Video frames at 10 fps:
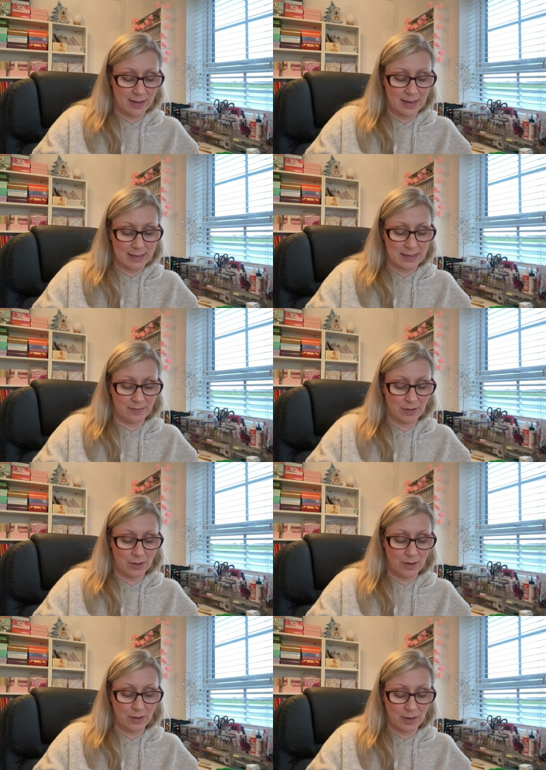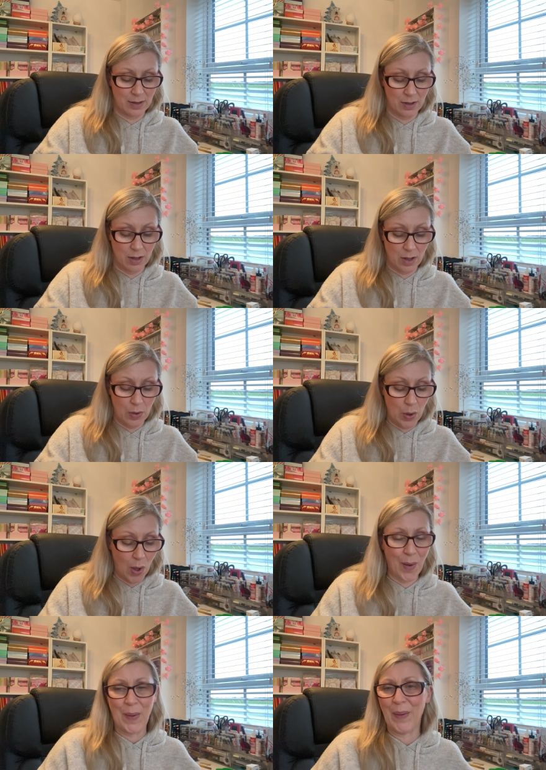Let's have a look.
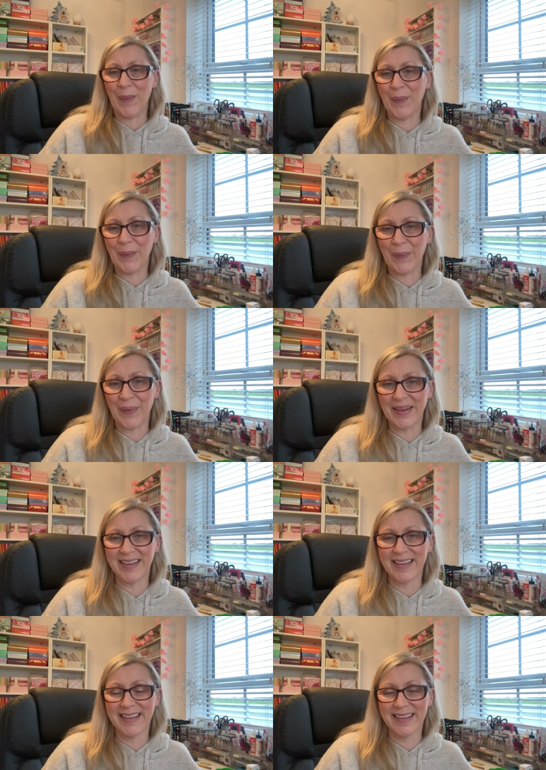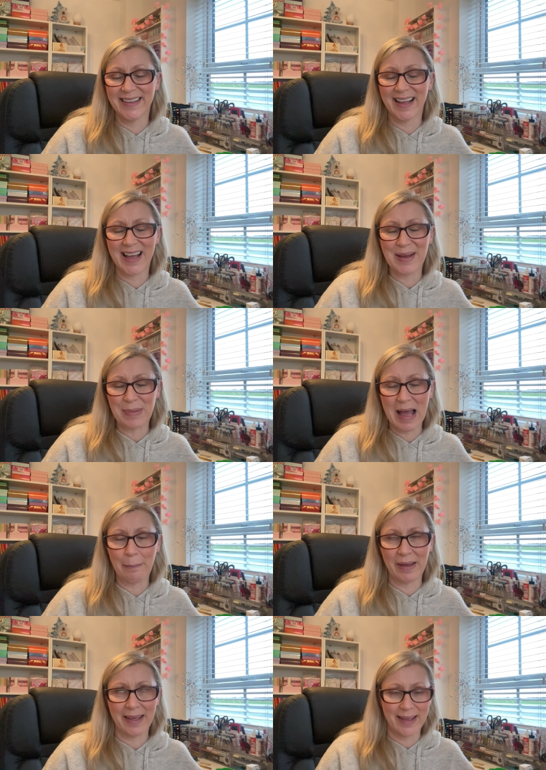Oh, I'm
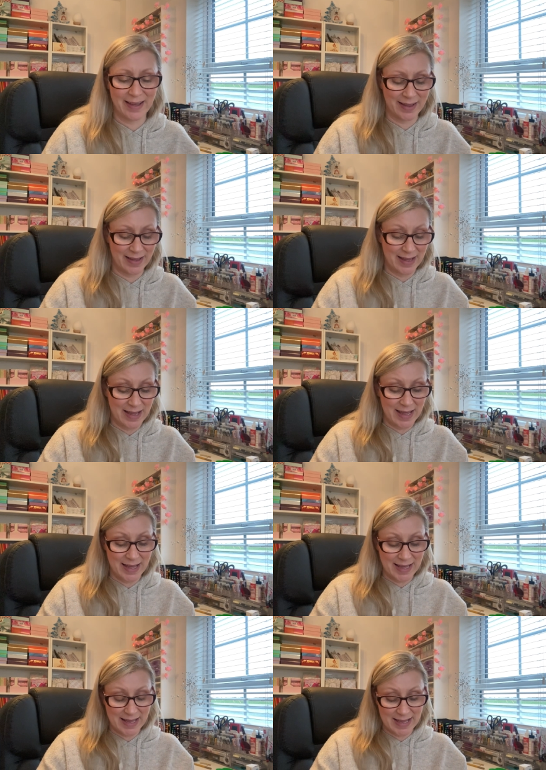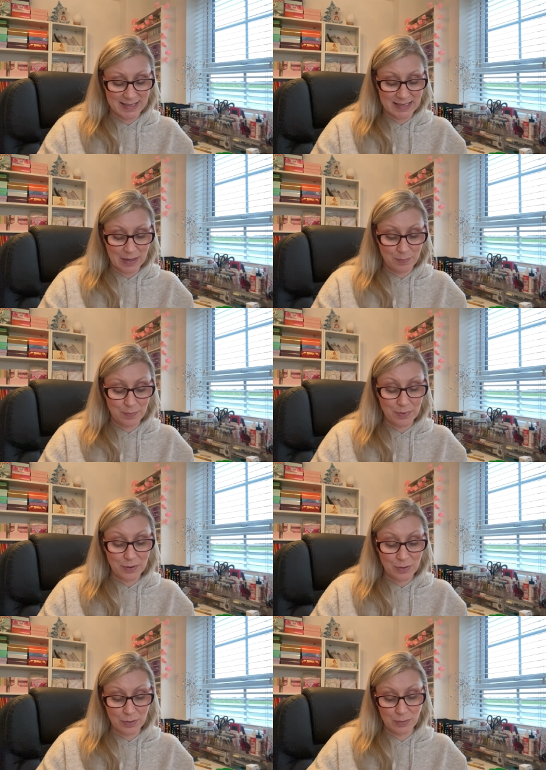happy. It is a
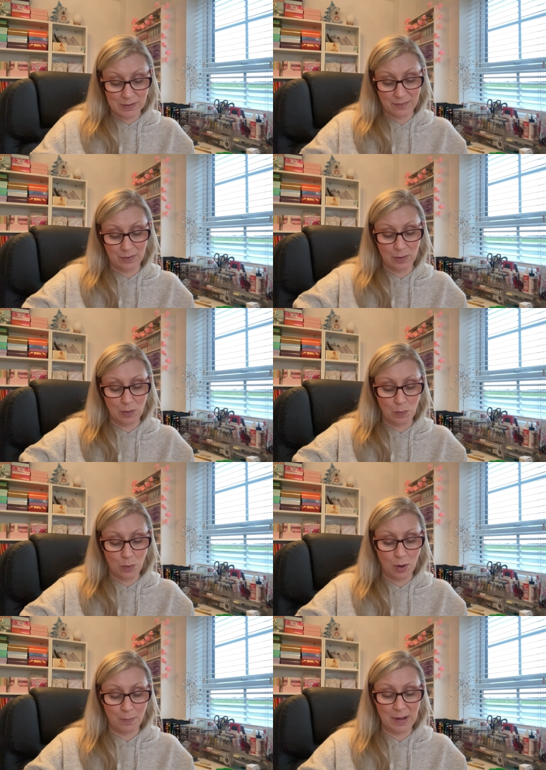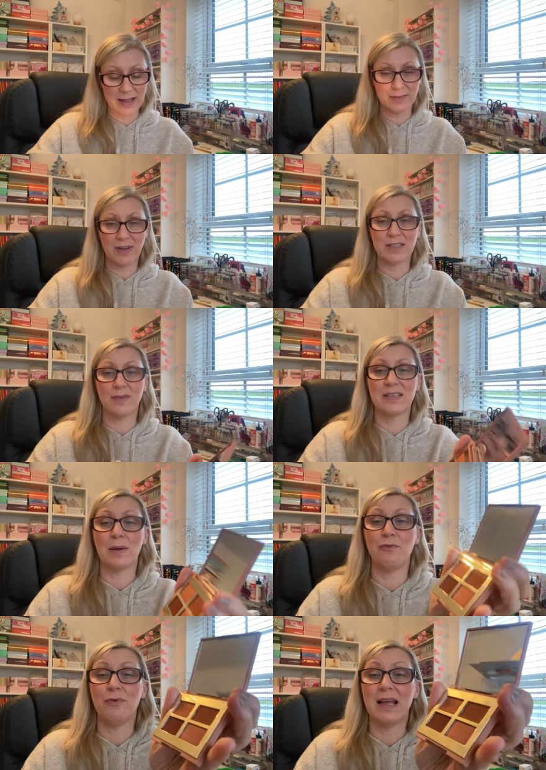beautiful warm palette. First of all, there's
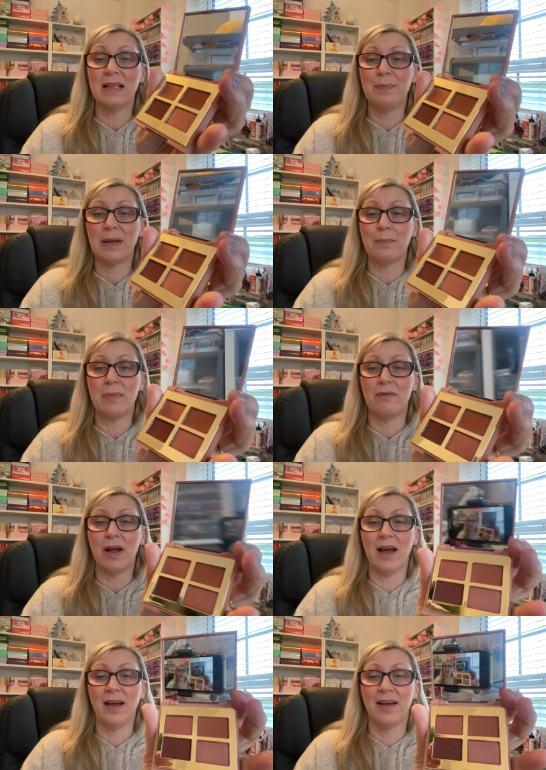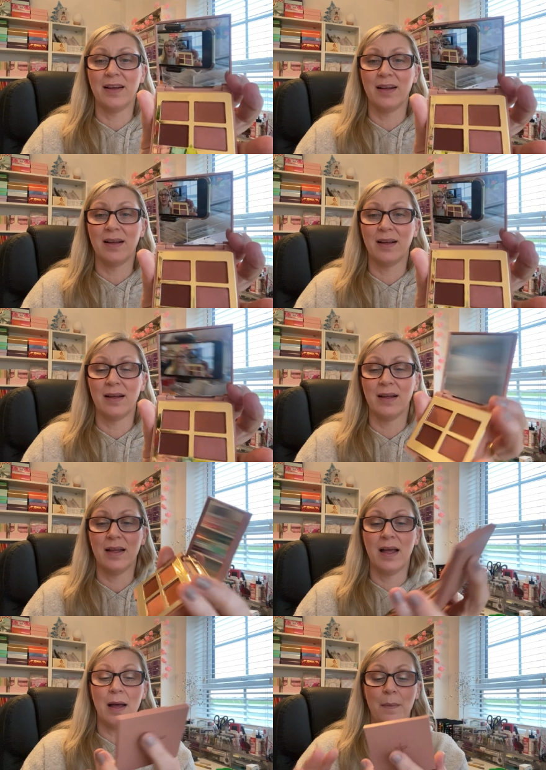a really big mirror,
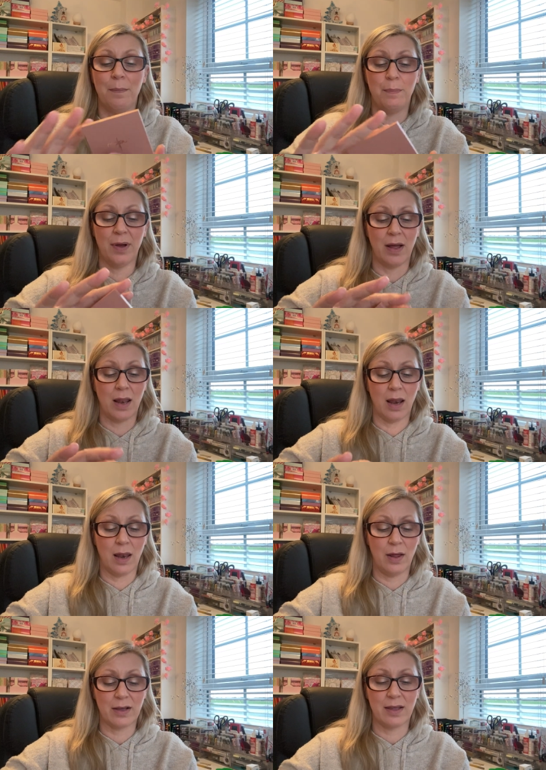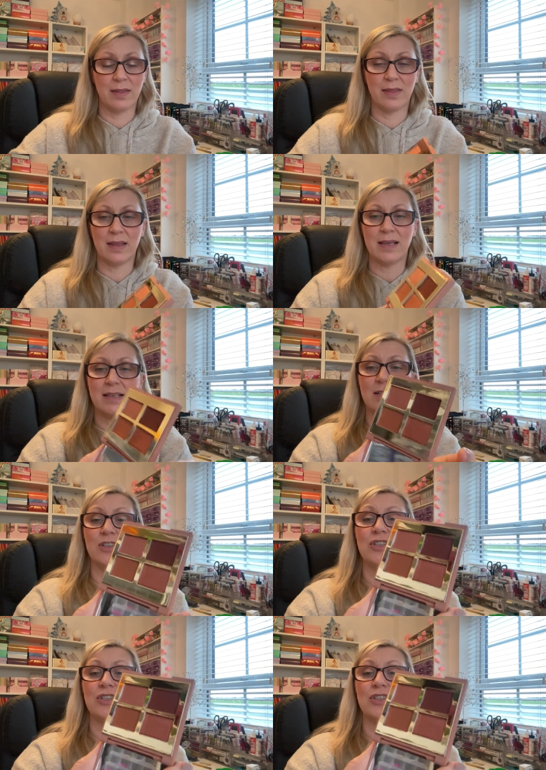but look at these